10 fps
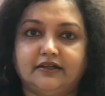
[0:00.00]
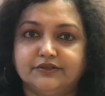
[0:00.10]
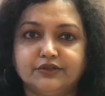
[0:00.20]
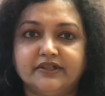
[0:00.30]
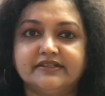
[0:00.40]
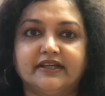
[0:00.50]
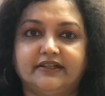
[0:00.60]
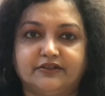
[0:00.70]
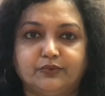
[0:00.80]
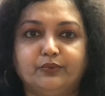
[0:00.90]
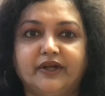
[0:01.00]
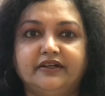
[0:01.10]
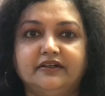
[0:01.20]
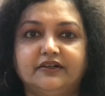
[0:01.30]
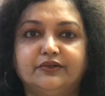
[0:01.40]
So decide
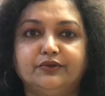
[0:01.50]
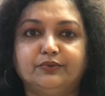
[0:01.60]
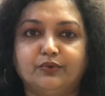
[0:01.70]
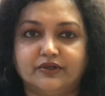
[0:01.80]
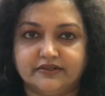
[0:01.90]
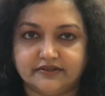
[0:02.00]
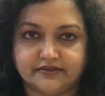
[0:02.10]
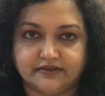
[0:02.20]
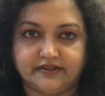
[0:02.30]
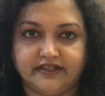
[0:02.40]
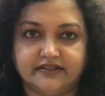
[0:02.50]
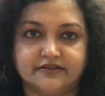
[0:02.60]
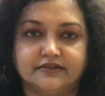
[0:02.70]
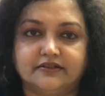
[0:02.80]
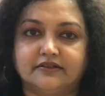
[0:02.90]
when do you want
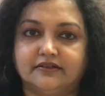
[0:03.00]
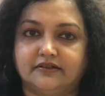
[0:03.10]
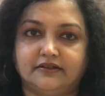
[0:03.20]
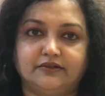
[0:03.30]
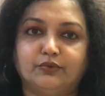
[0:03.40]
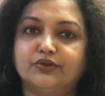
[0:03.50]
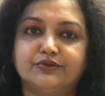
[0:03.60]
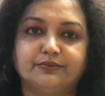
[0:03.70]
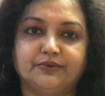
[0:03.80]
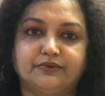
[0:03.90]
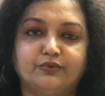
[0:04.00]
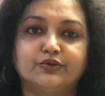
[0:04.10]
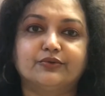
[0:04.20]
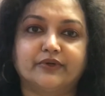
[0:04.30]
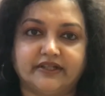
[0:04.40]
it, want
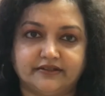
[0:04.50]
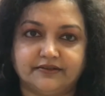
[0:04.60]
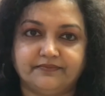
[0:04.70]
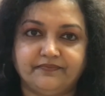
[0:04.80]
to write.